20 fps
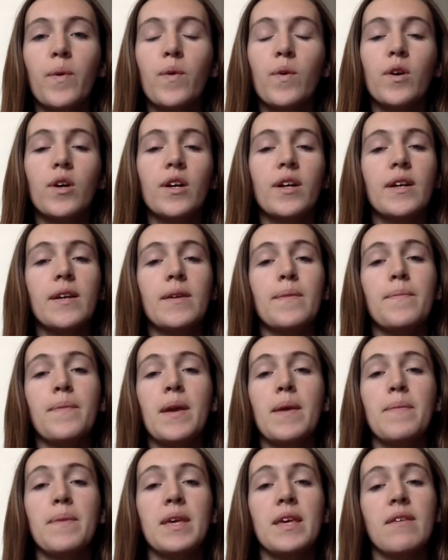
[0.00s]
or in
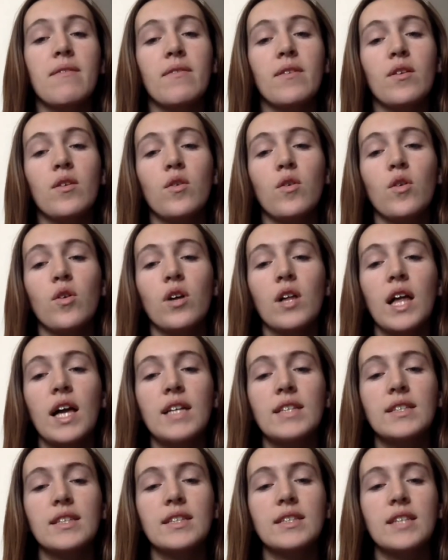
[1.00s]
maybe even whole
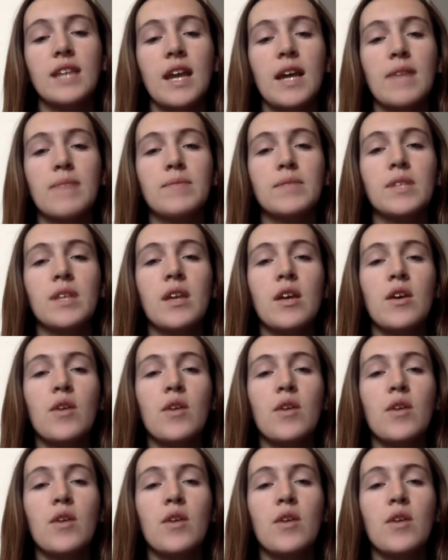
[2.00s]
class at times